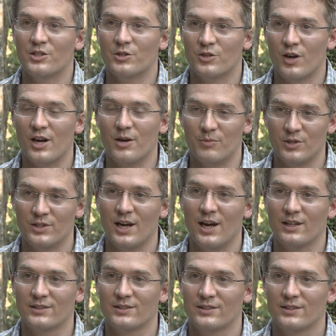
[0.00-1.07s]
to try to
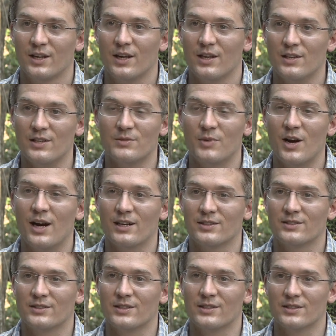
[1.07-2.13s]
protect these
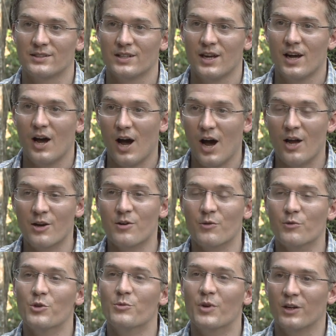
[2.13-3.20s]
practices under
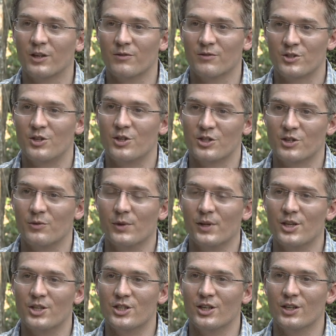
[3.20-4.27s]
the rubric of church or
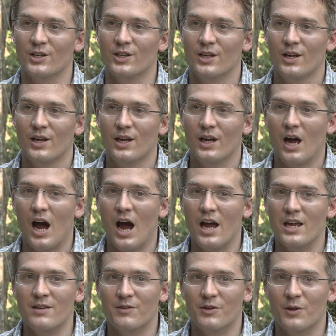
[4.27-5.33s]
religion,
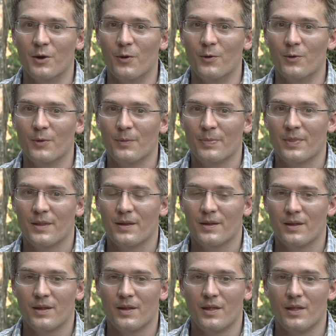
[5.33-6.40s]
even though
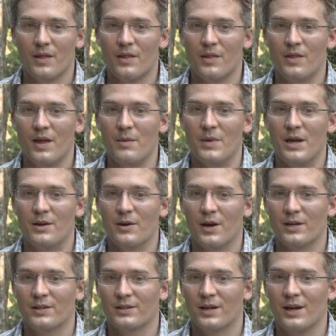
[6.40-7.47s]
they may
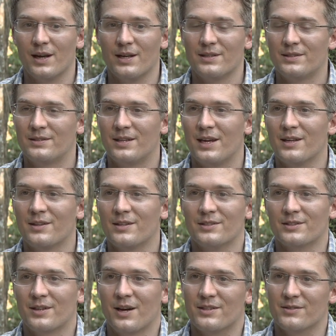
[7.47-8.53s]
not take
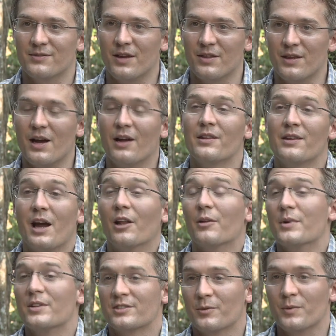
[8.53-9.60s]
these kinds of the
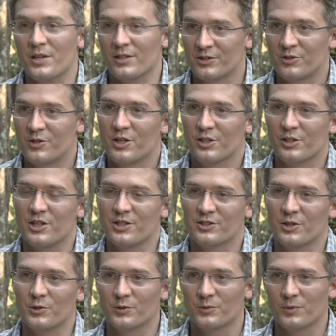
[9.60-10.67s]
elements that we traditionally
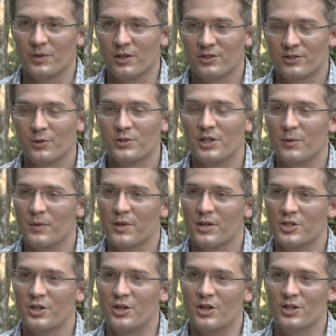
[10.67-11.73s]
associate with
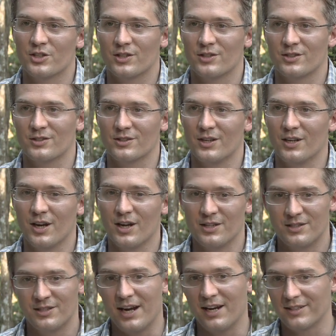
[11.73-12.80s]
a church, such as a
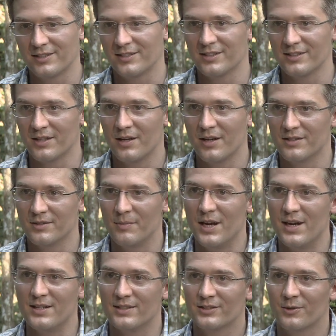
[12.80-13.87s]
text as a
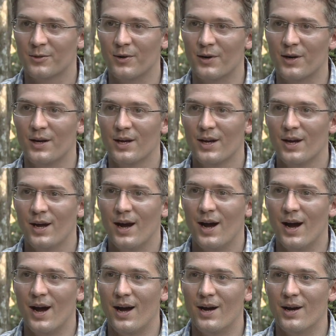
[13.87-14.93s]
base or
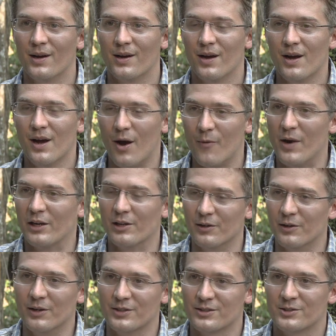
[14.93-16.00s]
a
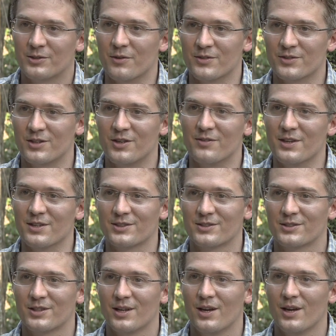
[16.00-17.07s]
regular sort of
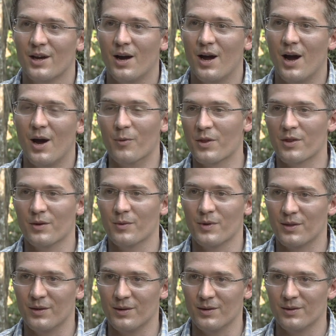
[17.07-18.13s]
service with
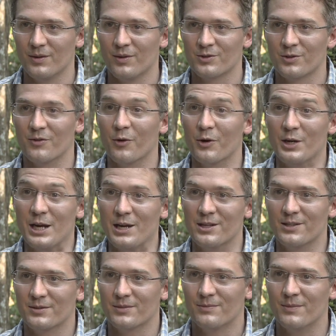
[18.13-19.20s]
a sort of
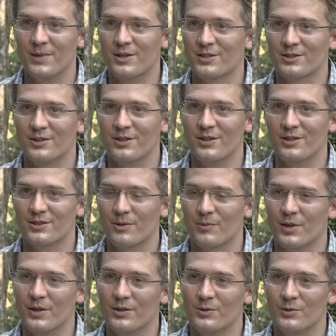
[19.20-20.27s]
ordained minister or
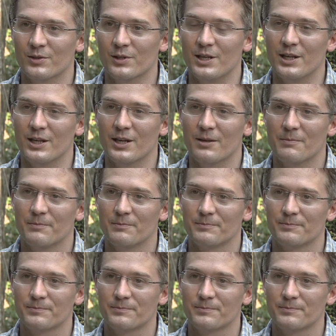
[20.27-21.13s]
someone who's leading it.